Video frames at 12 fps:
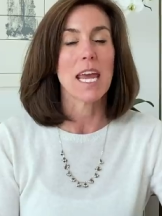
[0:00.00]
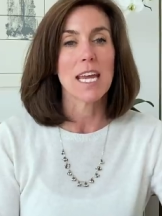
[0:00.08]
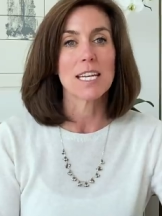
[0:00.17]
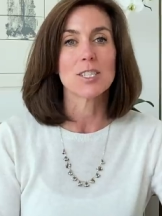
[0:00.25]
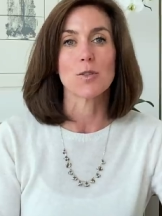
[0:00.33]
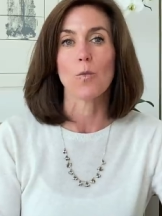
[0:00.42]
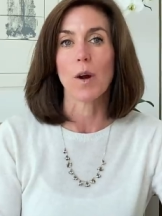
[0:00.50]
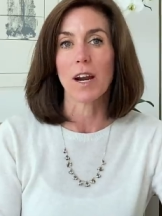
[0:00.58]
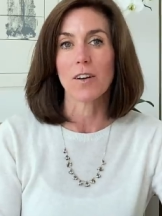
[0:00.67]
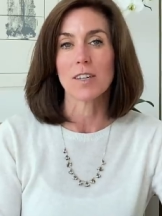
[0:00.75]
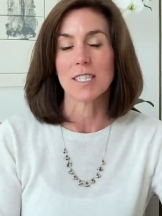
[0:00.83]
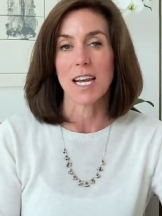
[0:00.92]
age and
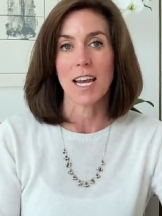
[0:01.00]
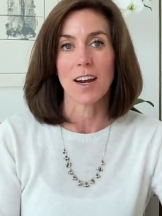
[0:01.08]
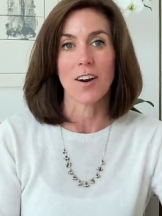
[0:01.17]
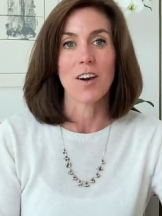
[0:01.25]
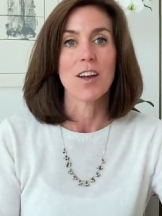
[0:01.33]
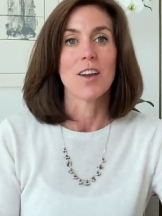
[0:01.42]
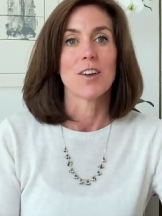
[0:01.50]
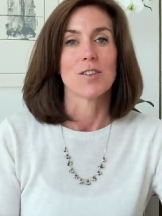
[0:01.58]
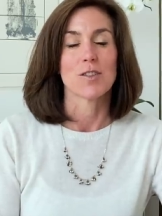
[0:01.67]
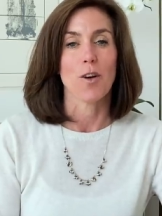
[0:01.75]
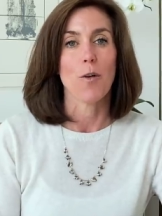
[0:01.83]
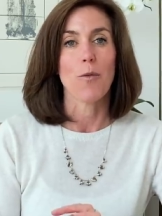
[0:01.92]
wear and tear.
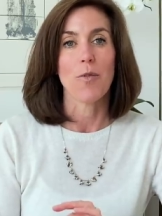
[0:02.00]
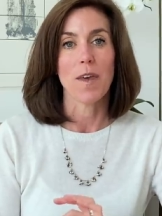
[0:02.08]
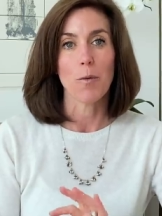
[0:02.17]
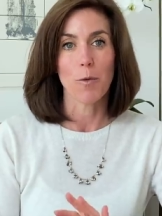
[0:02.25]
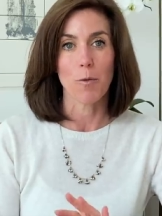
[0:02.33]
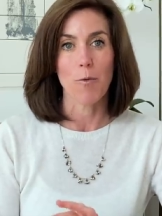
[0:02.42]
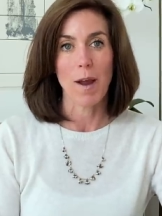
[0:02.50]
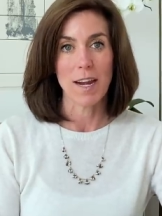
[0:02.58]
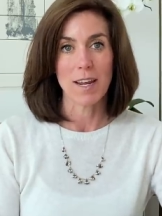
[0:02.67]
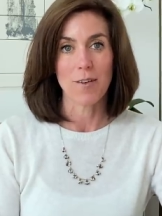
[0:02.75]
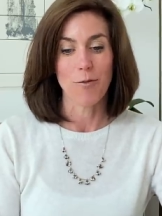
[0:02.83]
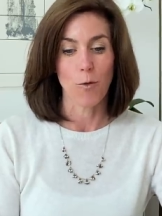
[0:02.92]
So they were
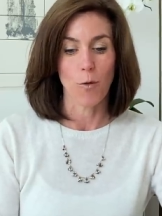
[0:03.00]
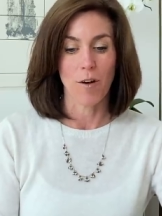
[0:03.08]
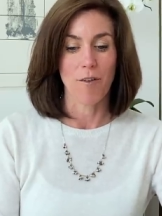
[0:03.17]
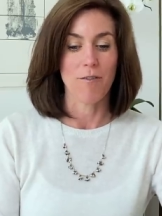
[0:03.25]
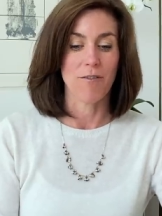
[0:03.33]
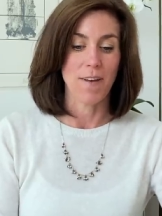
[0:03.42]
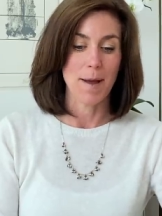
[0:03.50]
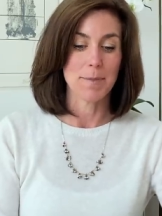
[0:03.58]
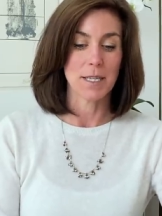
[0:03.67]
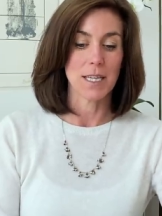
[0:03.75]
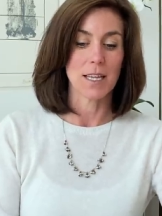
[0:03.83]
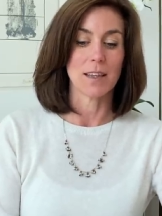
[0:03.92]
ready for
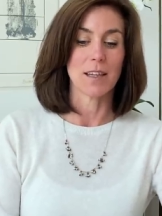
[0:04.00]
family